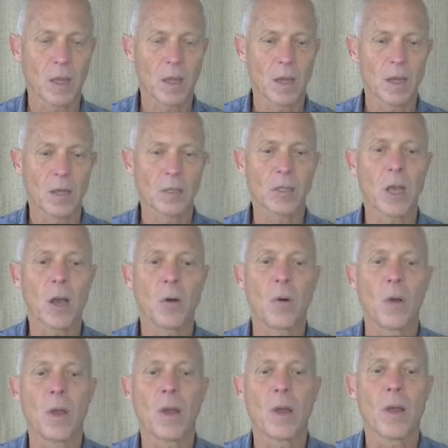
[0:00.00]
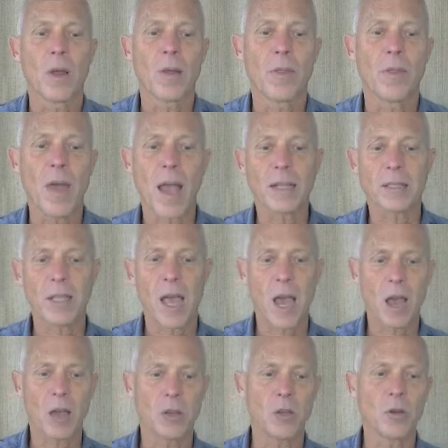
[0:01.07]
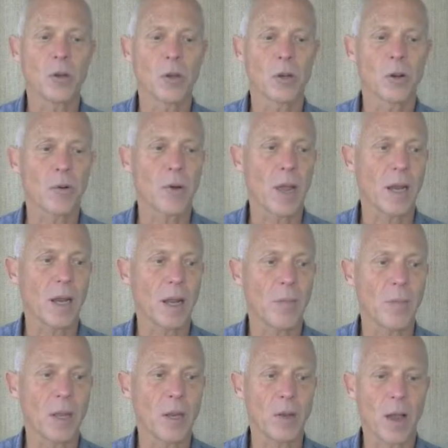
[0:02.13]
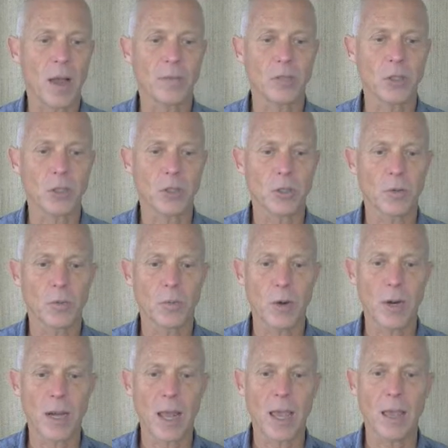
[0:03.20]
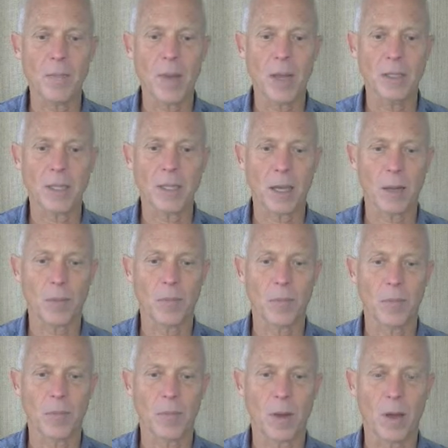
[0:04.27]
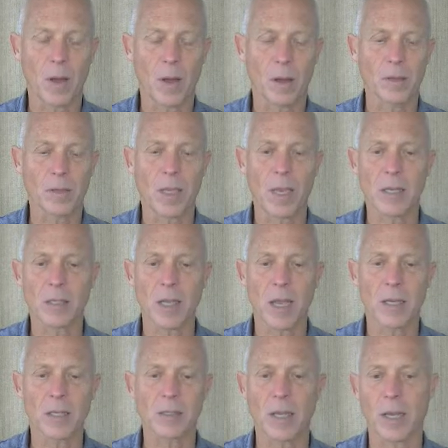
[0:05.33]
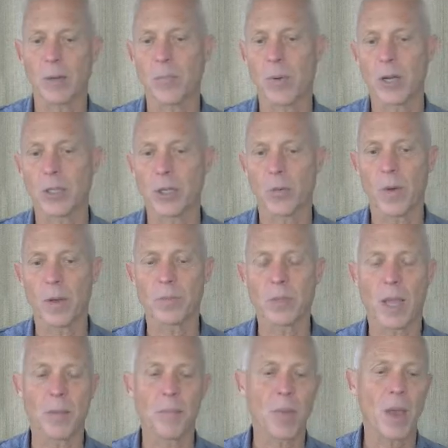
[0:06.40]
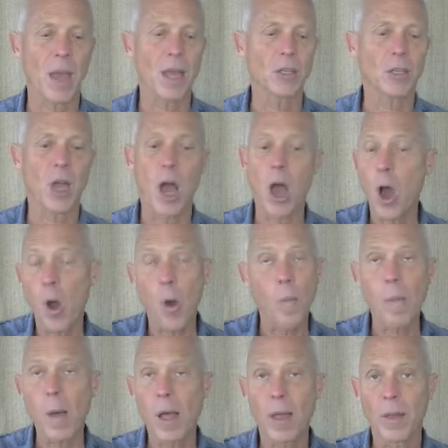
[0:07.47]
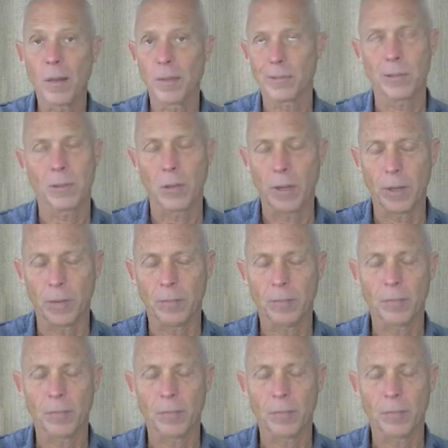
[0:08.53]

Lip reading: So that's how you can create a menu. I've just renamed my CSIS second project website page Home. It's the only